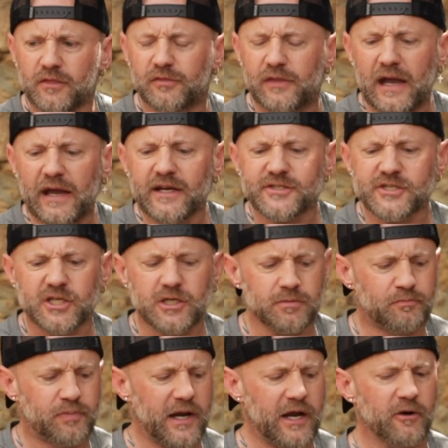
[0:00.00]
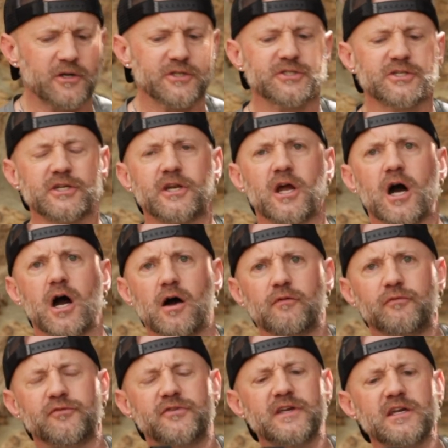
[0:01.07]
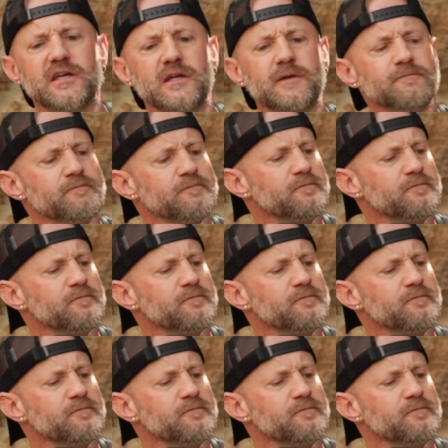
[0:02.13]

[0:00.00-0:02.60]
That is a comparison of the